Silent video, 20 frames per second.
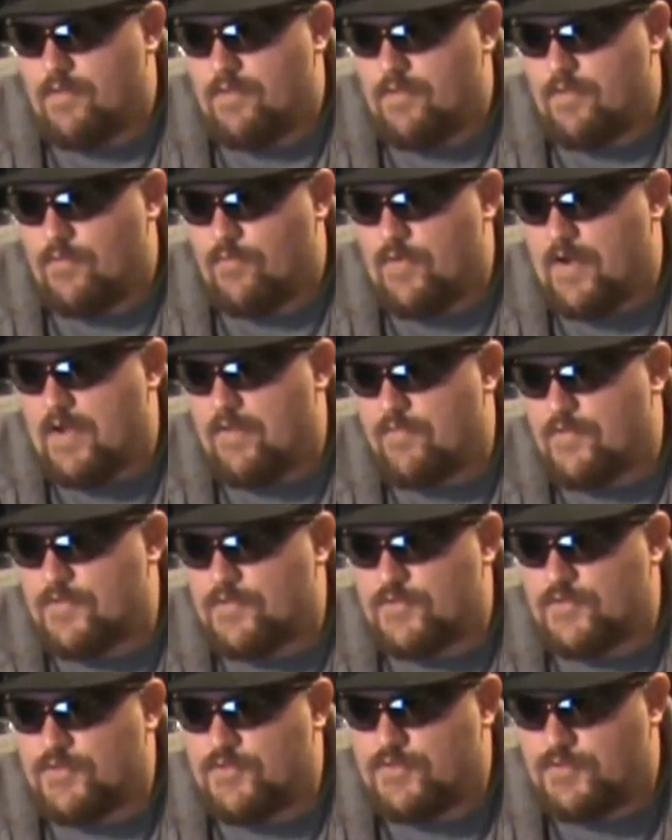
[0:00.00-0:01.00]
the
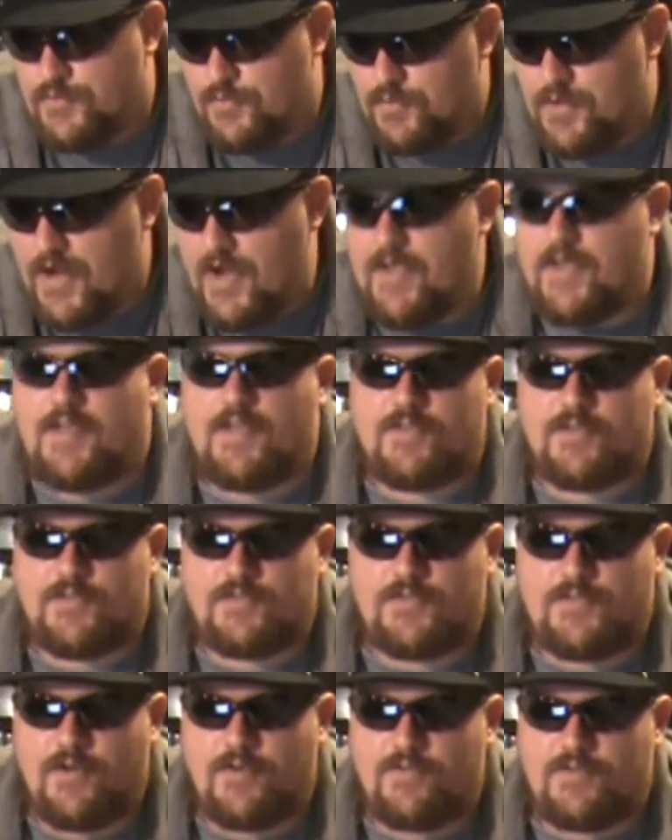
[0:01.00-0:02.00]
Ravens do not get to
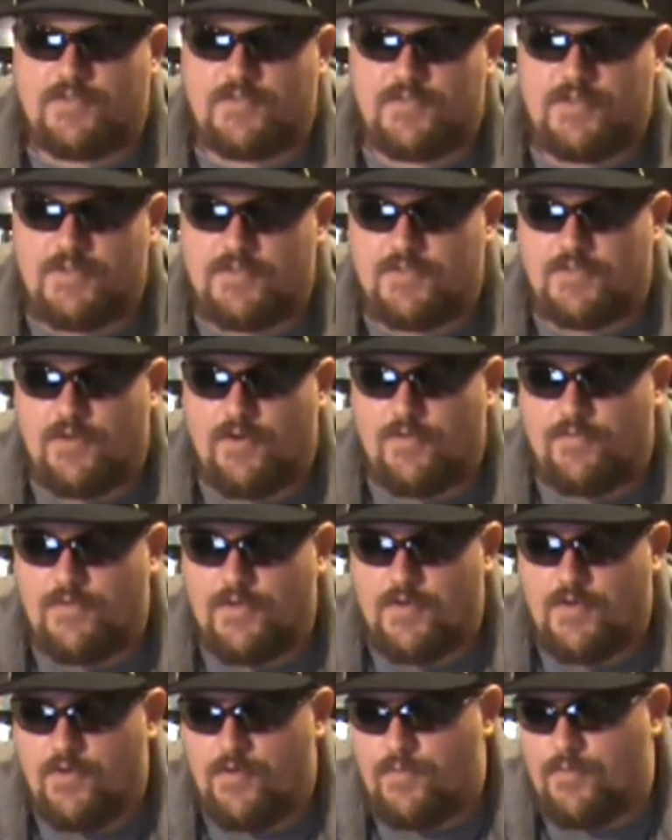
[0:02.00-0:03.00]
start the season off
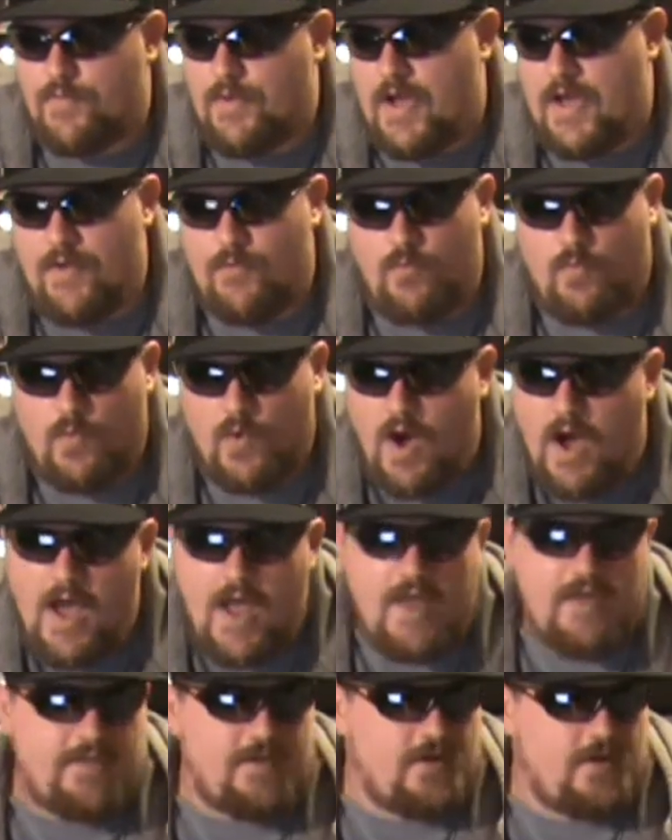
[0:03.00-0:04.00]
at home.
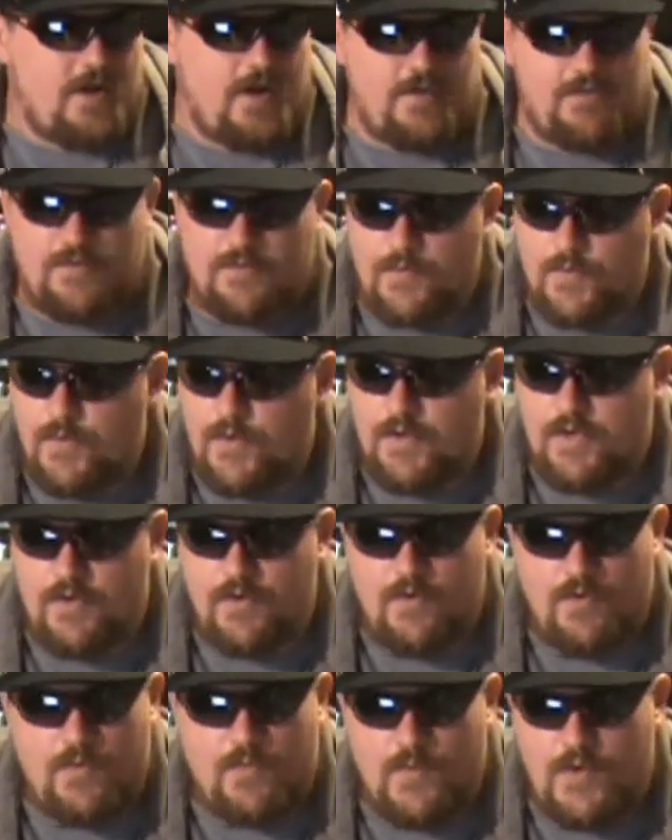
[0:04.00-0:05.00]
Why they're not doing it
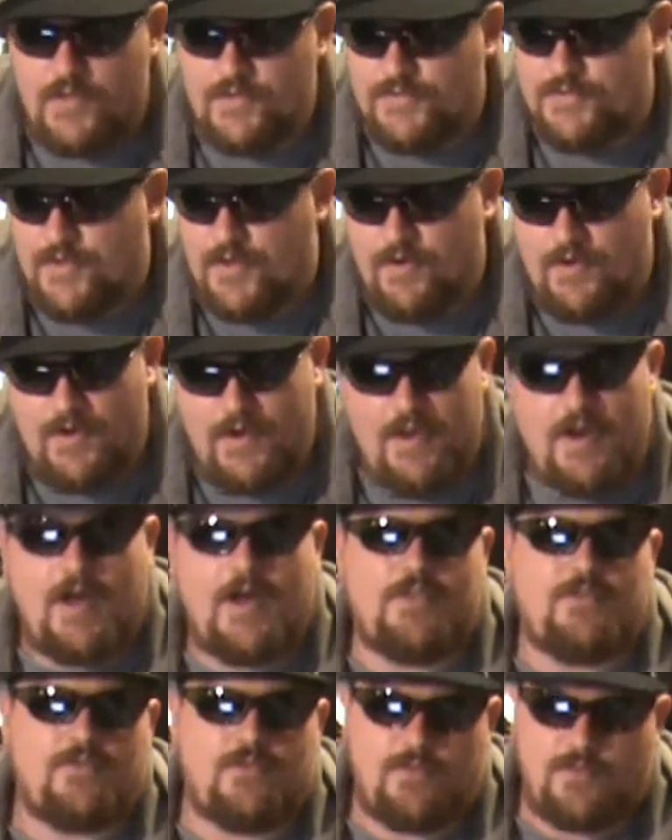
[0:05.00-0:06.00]
on Wednesday night,
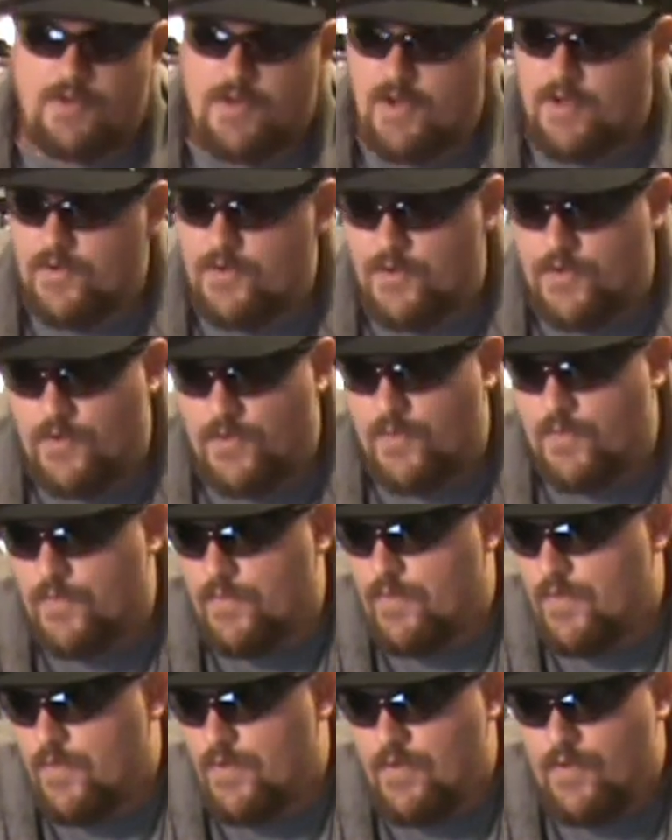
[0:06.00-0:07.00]
I do not know.
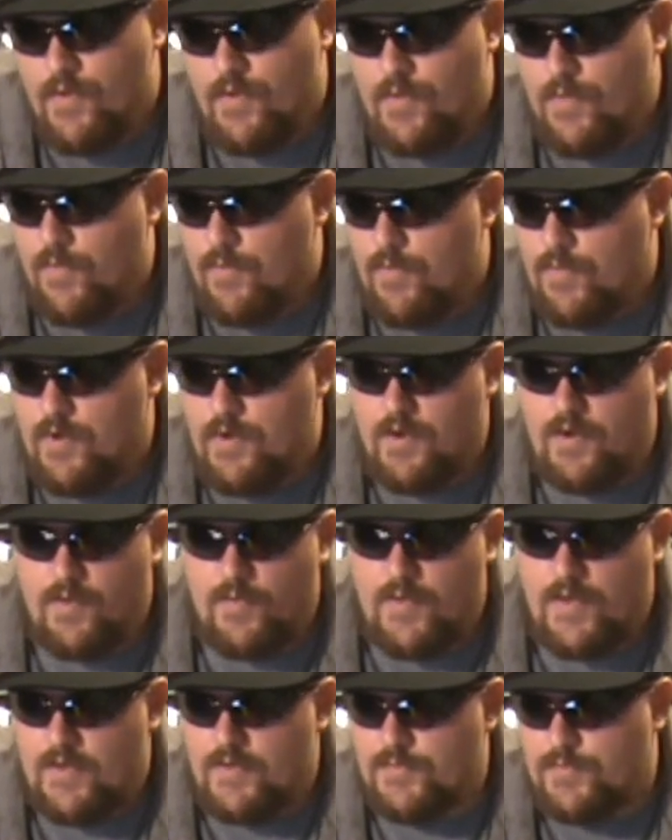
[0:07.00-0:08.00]
But
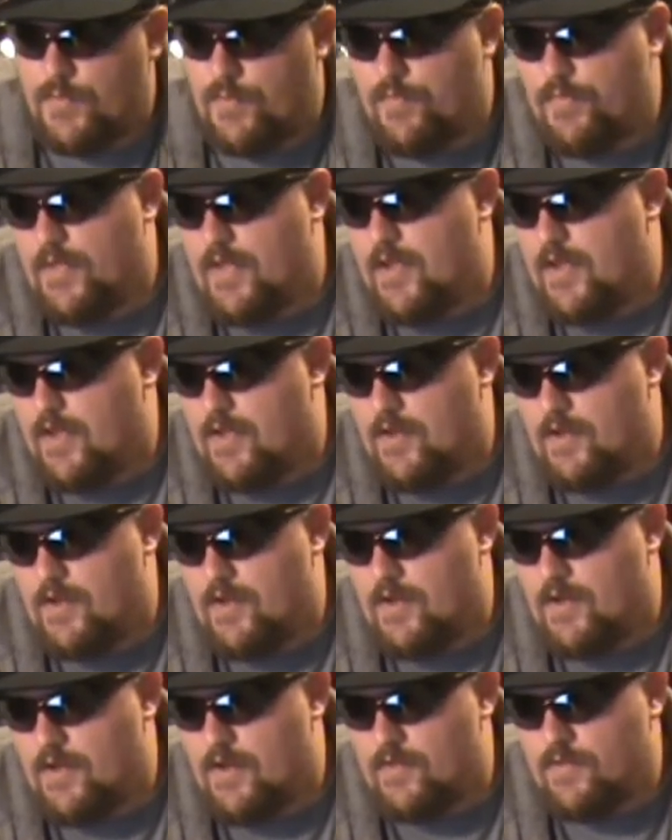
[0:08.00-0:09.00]
anyways, we're playing
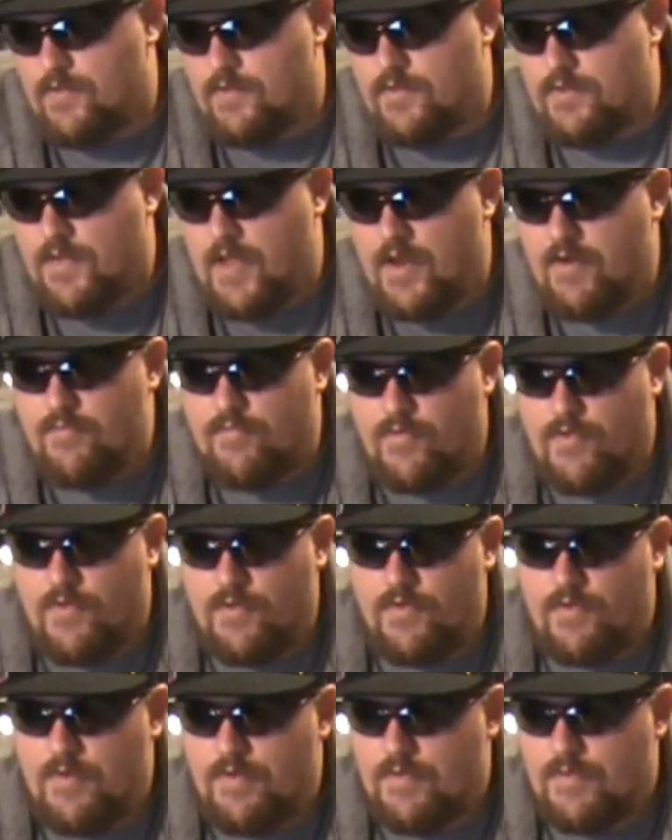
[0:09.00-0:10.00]

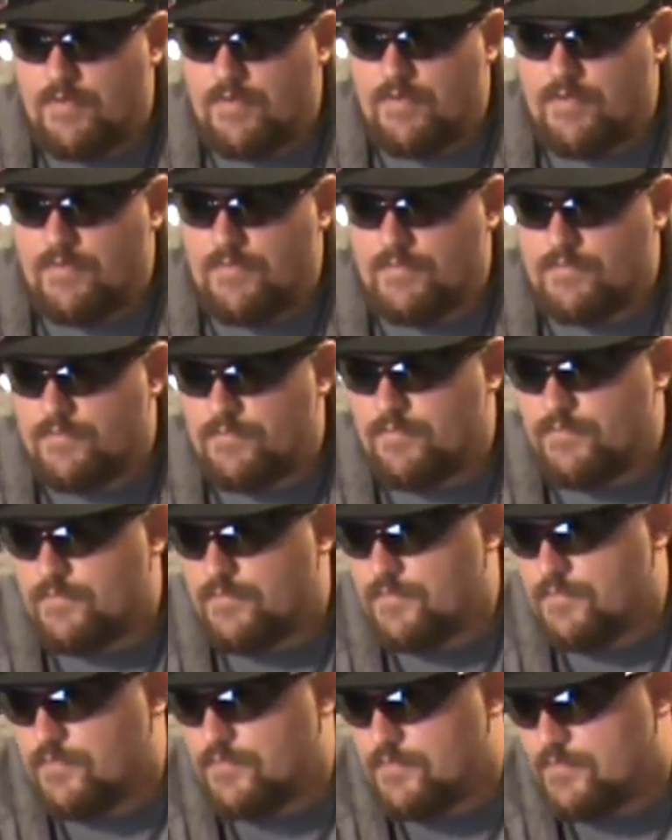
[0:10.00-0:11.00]
Denver,
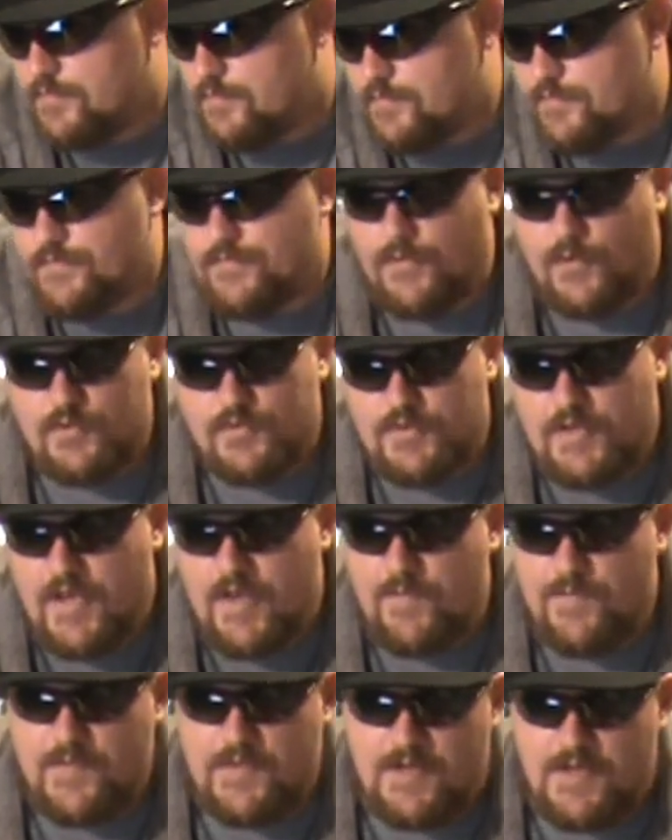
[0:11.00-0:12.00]
first
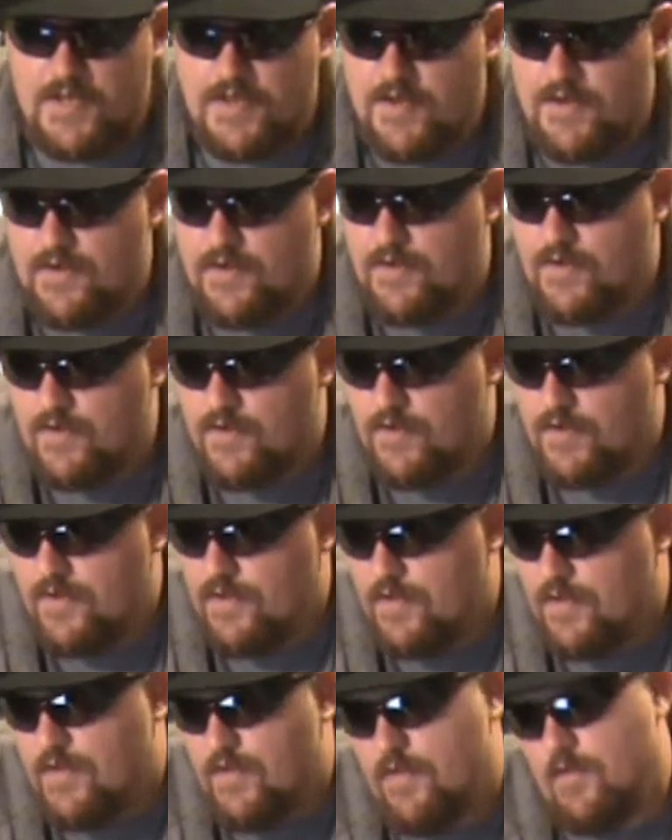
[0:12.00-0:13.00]
game of the year,
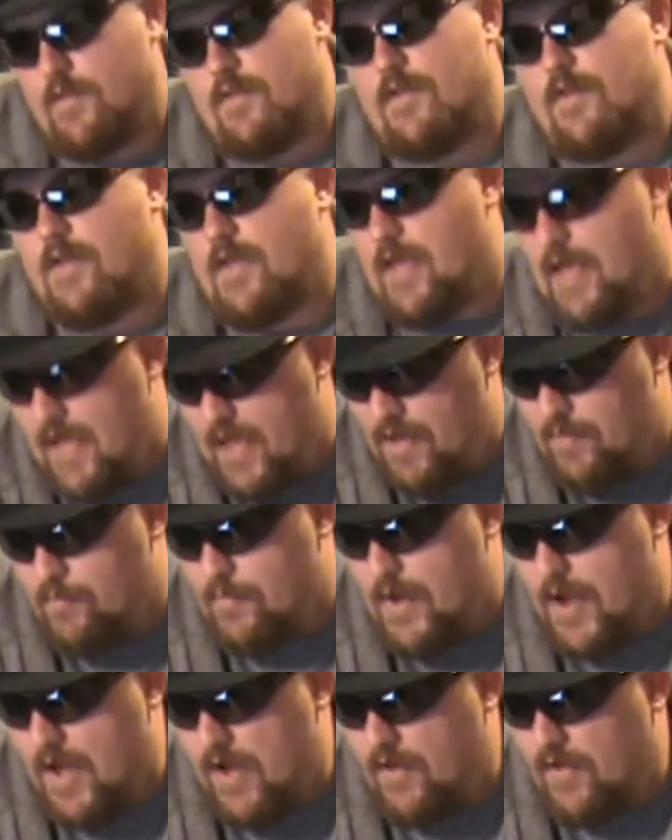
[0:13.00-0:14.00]

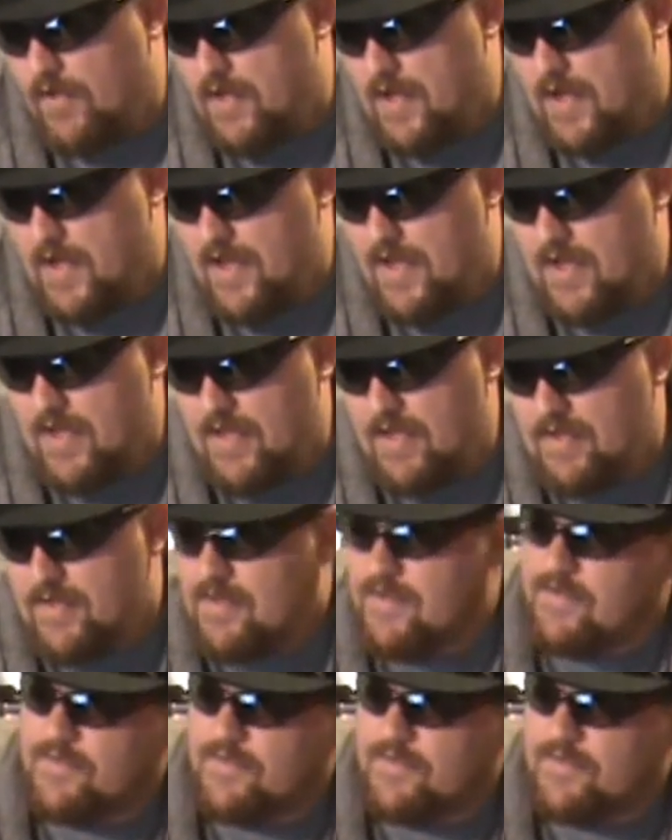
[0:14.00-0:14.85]
at Mile High.